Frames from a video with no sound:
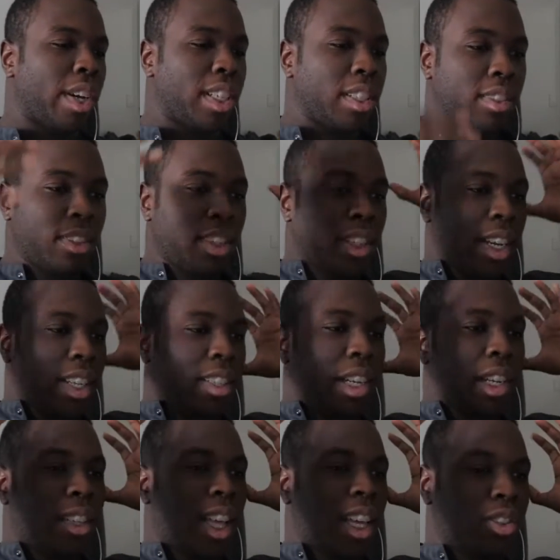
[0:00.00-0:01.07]
I can see like
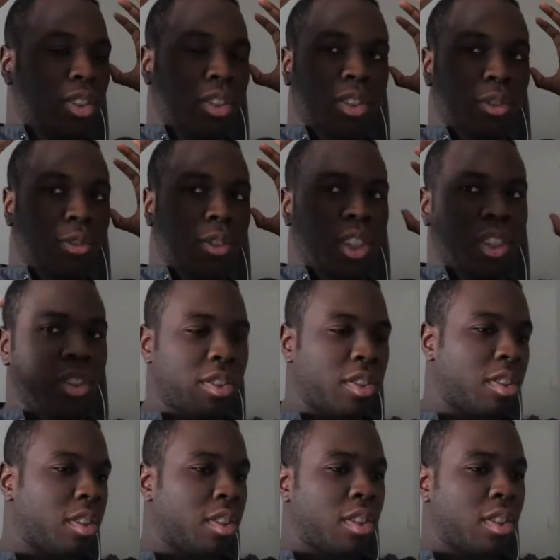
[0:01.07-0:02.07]
the glass on his face.